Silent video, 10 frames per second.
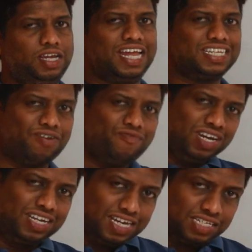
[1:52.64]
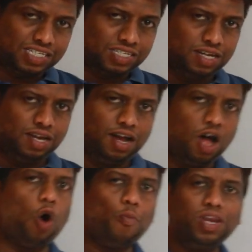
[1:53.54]
can someone guess
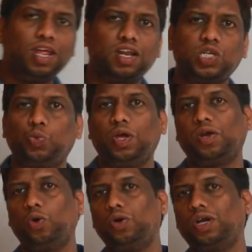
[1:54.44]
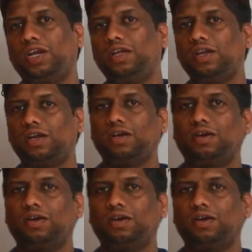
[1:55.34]
how many errors we are going to get here?